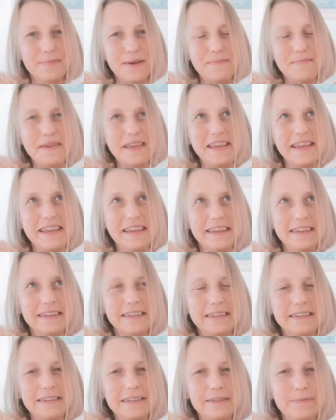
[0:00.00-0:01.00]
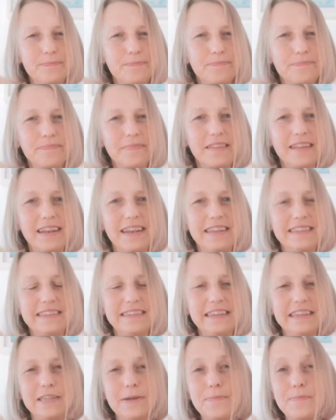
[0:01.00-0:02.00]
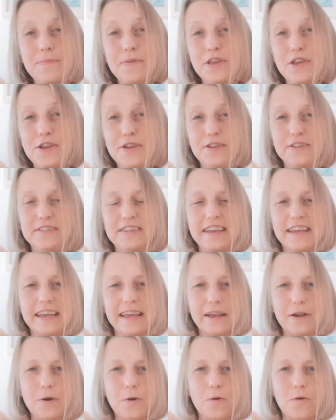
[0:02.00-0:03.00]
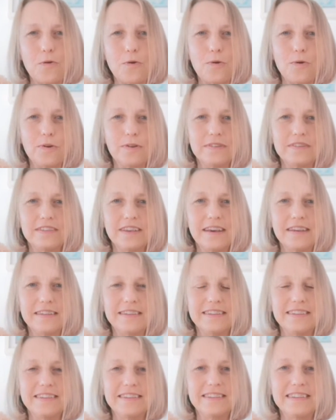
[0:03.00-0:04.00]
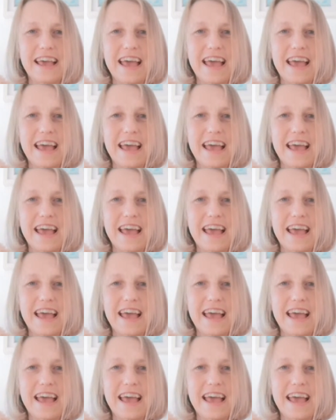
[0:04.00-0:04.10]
Maybe listening to music or certain